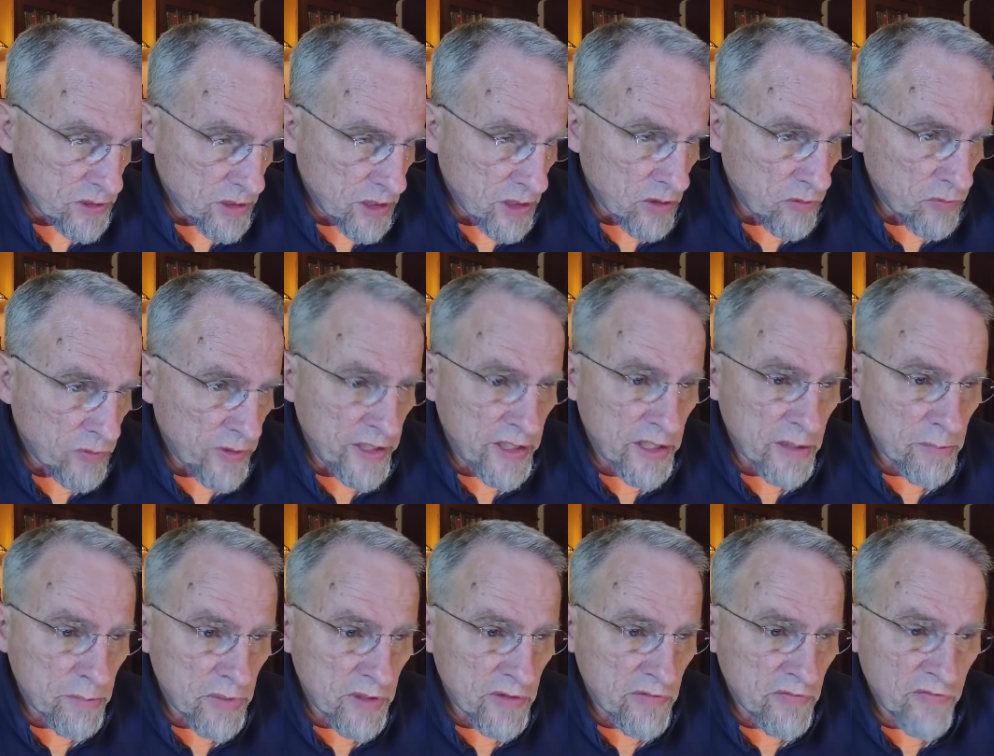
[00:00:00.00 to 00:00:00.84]
Uh, we
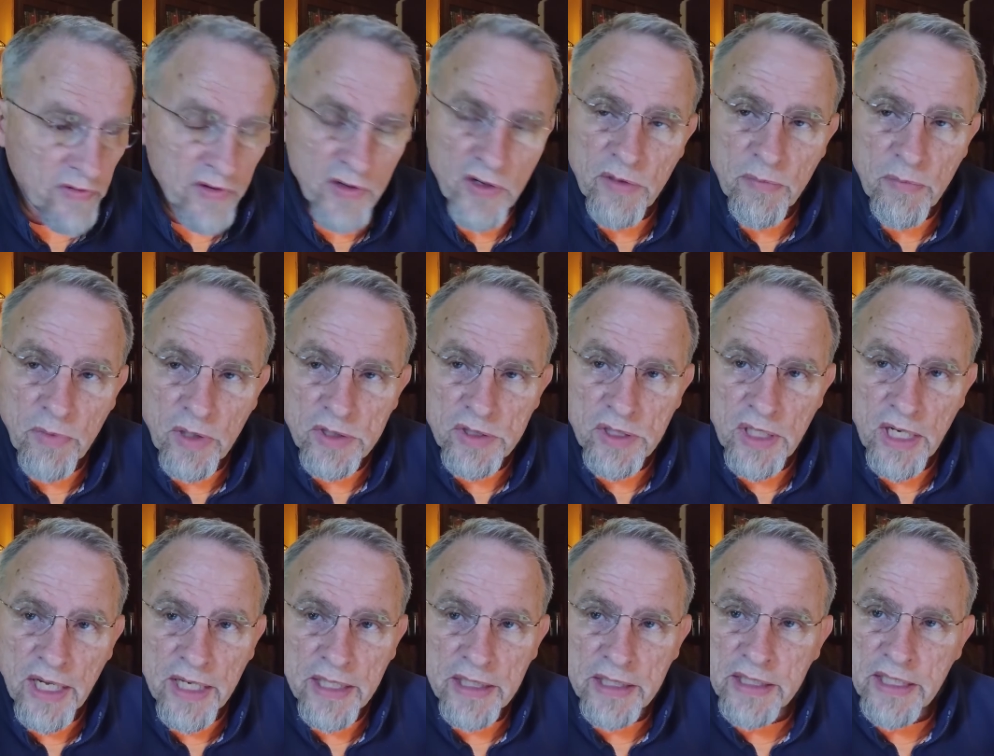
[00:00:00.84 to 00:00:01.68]
can be very much
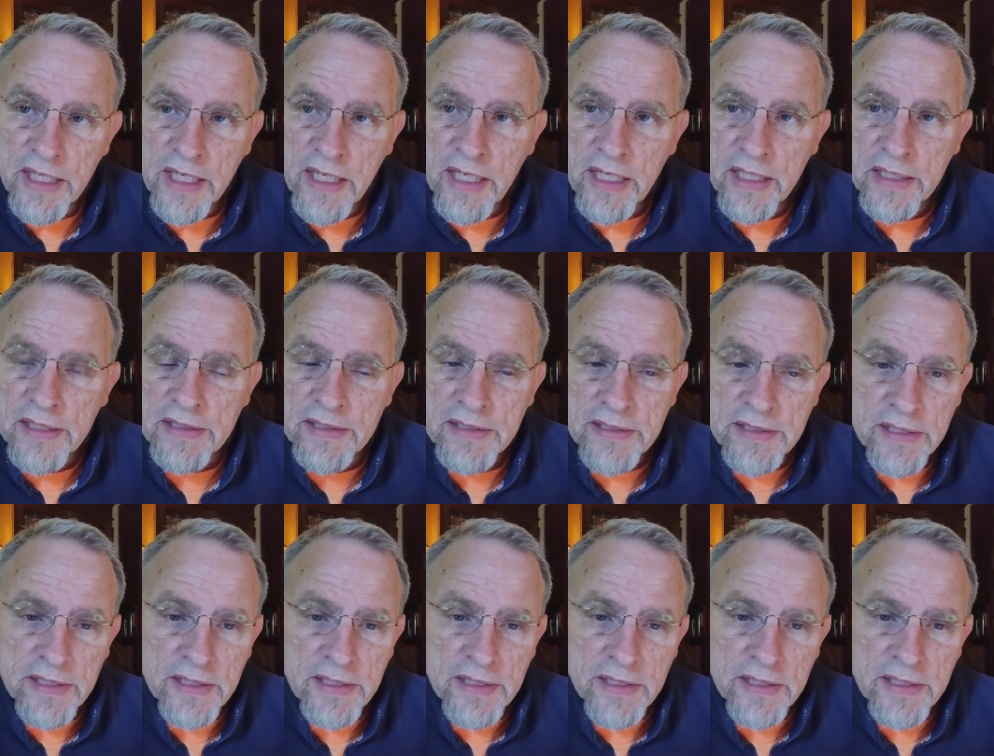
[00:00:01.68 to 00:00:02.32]
like Cain.